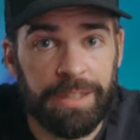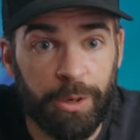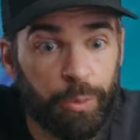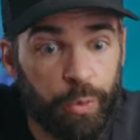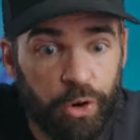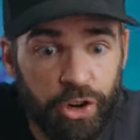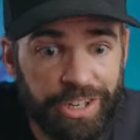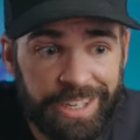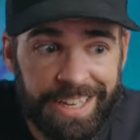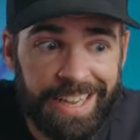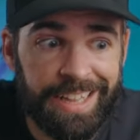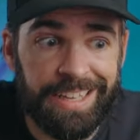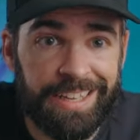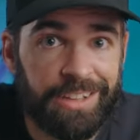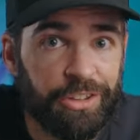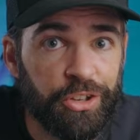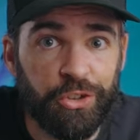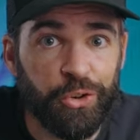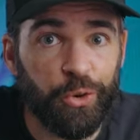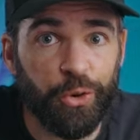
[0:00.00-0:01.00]
There weren't any
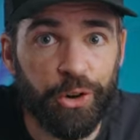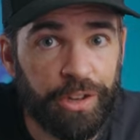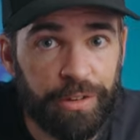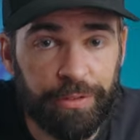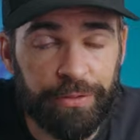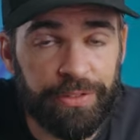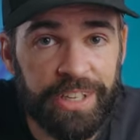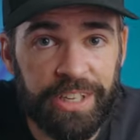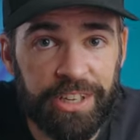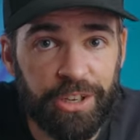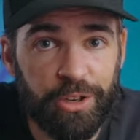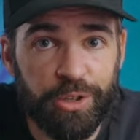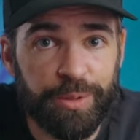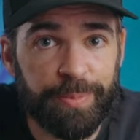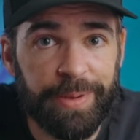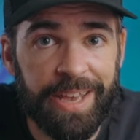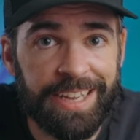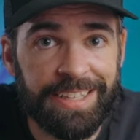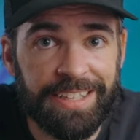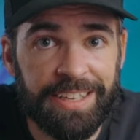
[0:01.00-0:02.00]
tutorial videos
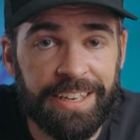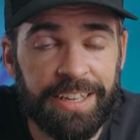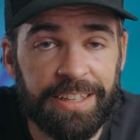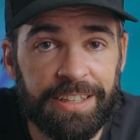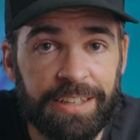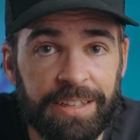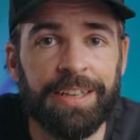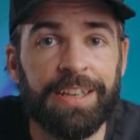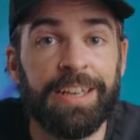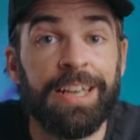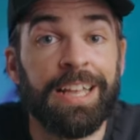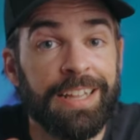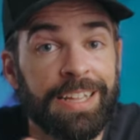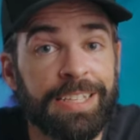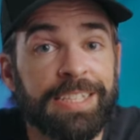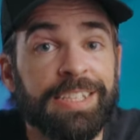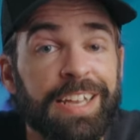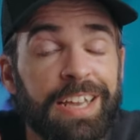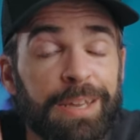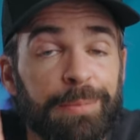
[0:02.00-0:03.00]
back then.
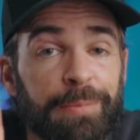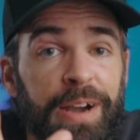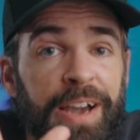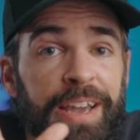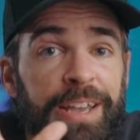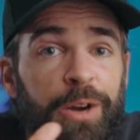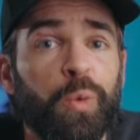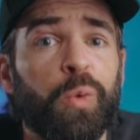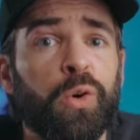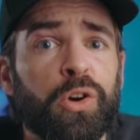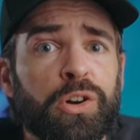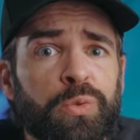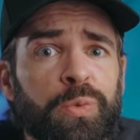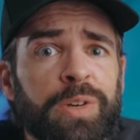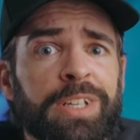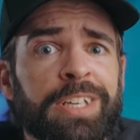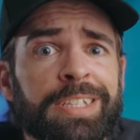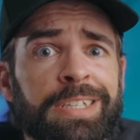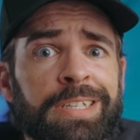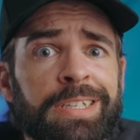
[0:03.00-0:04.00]
Let's take my
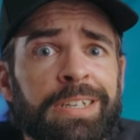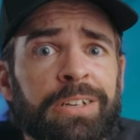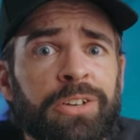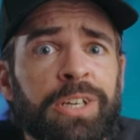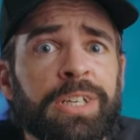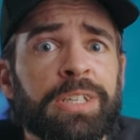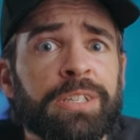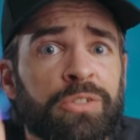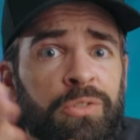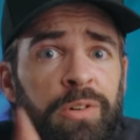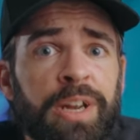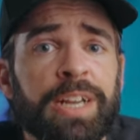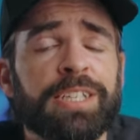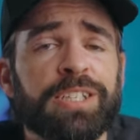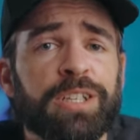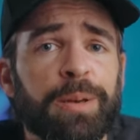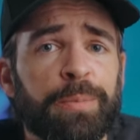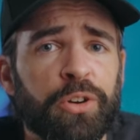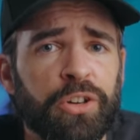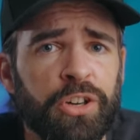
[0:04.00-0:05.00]
award-winning series Grey
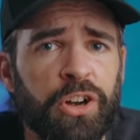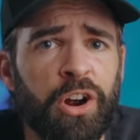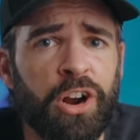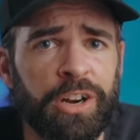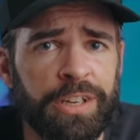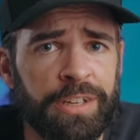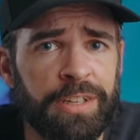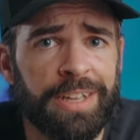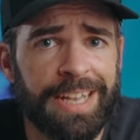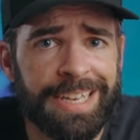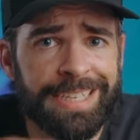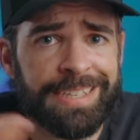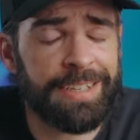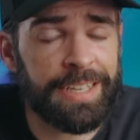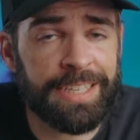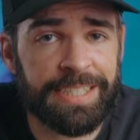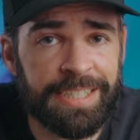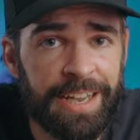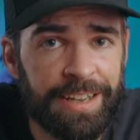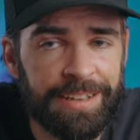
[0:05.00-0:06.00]
Summer Garden as an
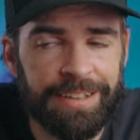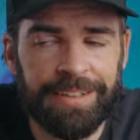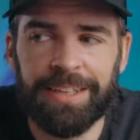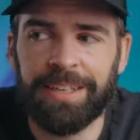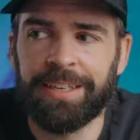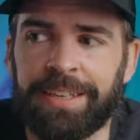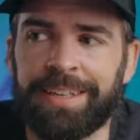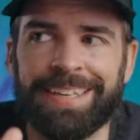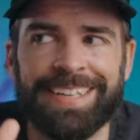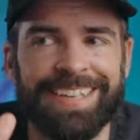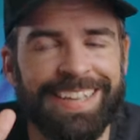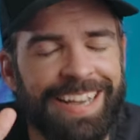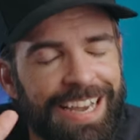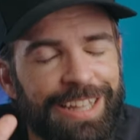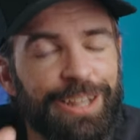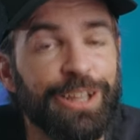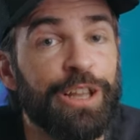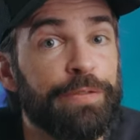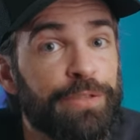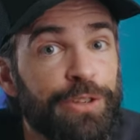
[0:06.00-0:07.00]
example. I
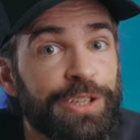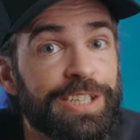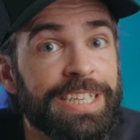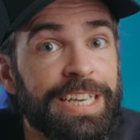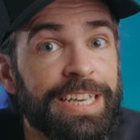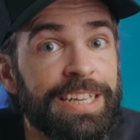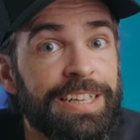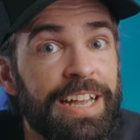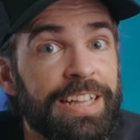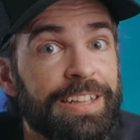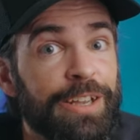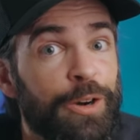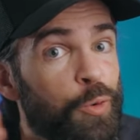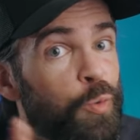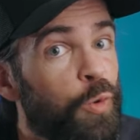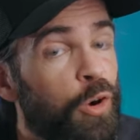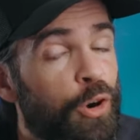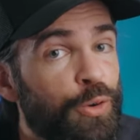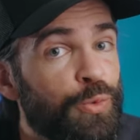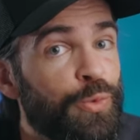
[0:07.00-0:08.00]
love to say that,
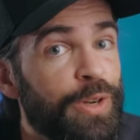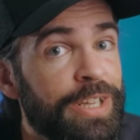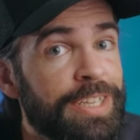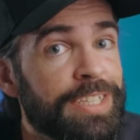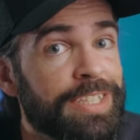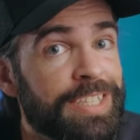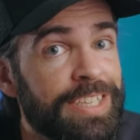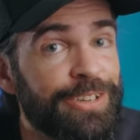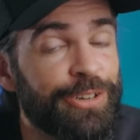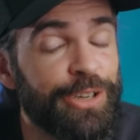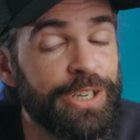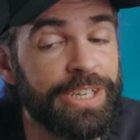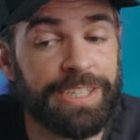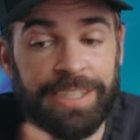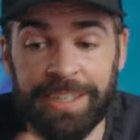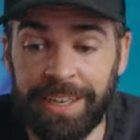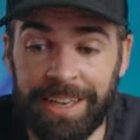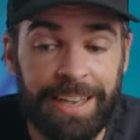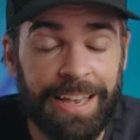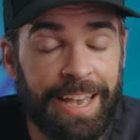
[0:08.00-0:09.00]
award-winning series.
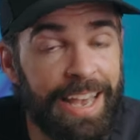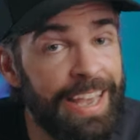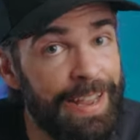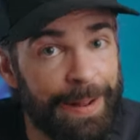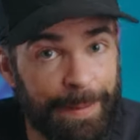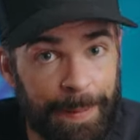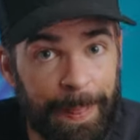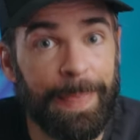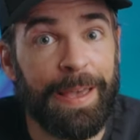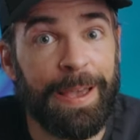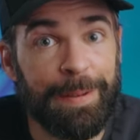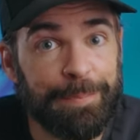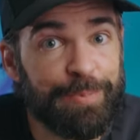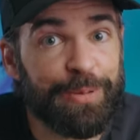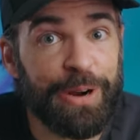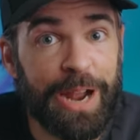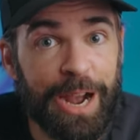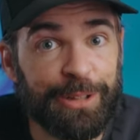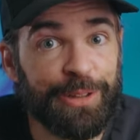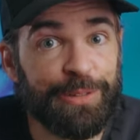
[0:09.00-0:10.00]
Hey, I'm
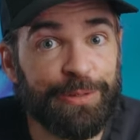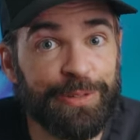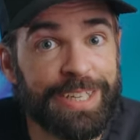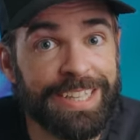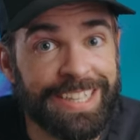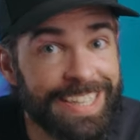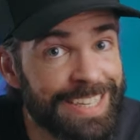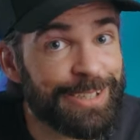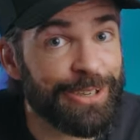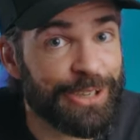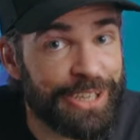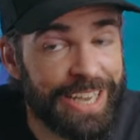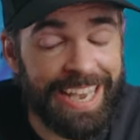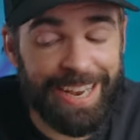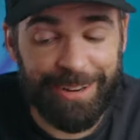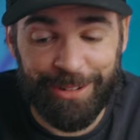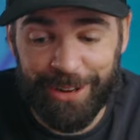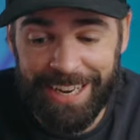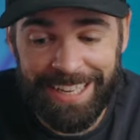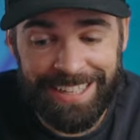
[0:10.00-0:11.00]
proud of it, that's
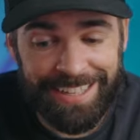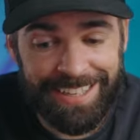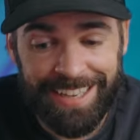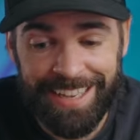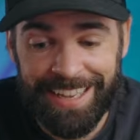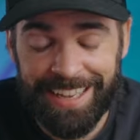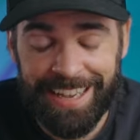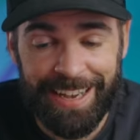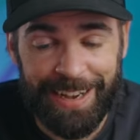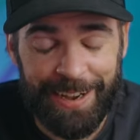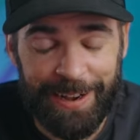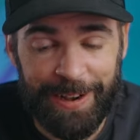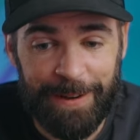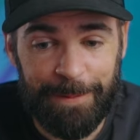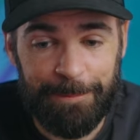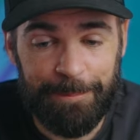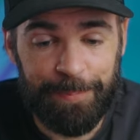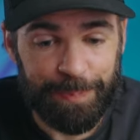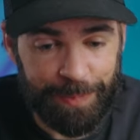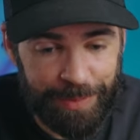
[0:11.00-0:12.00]
okay, right?
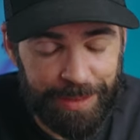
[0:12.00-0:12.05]
Um,